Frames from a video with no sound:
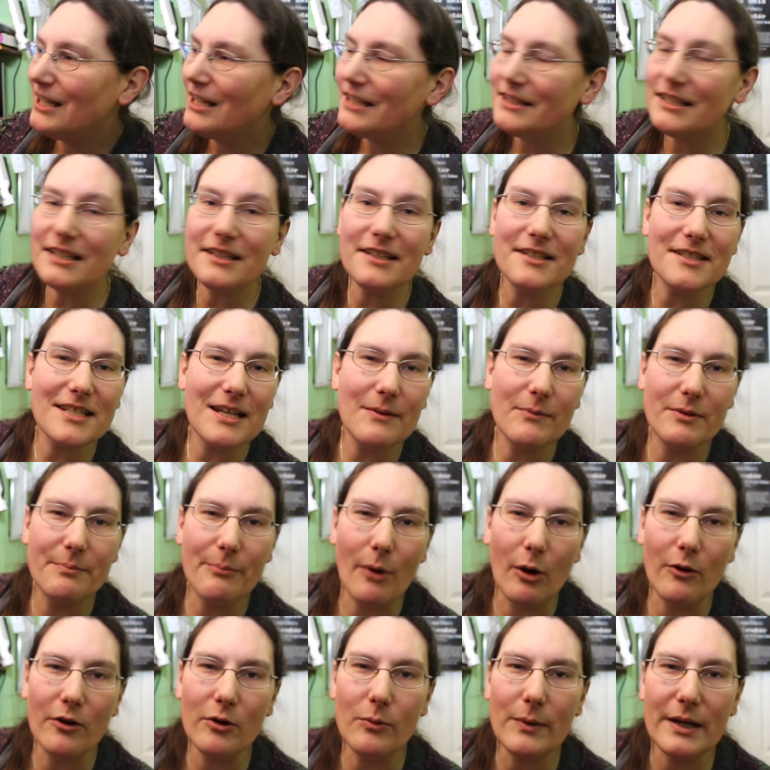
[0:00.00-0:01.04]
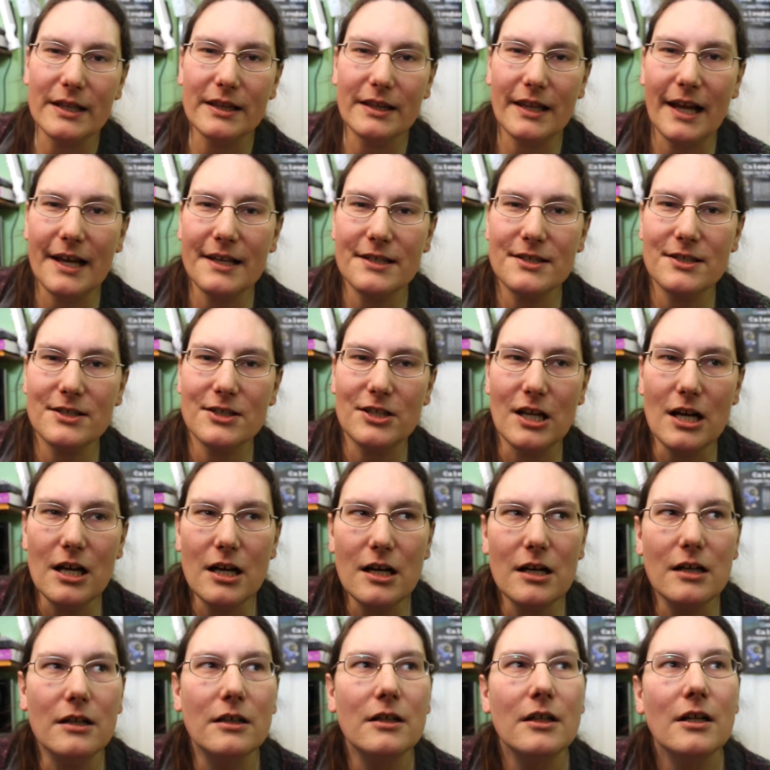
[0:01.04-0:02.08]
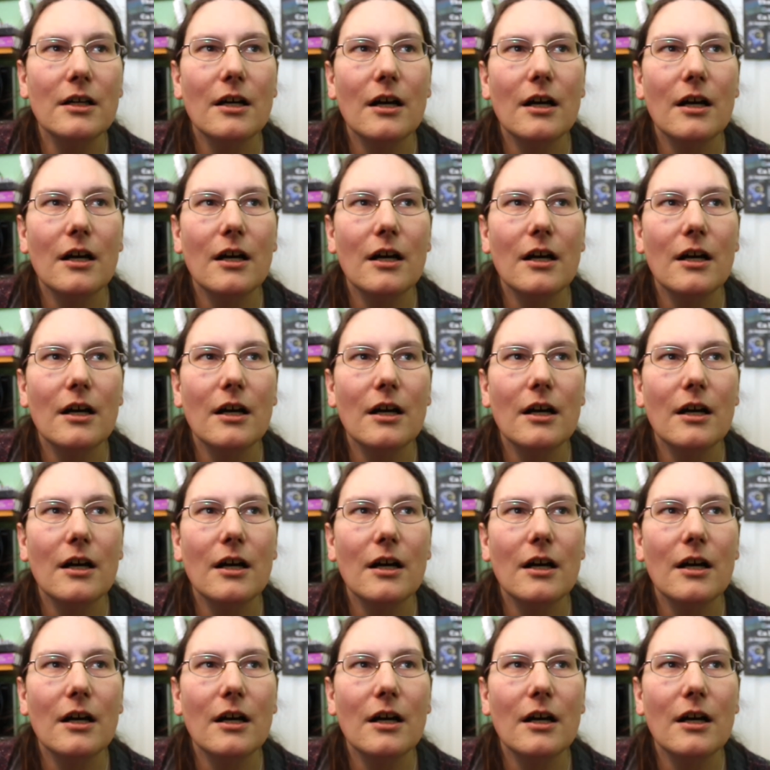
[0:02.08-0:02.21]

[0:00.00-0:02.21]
Did the same with Morrowind last year.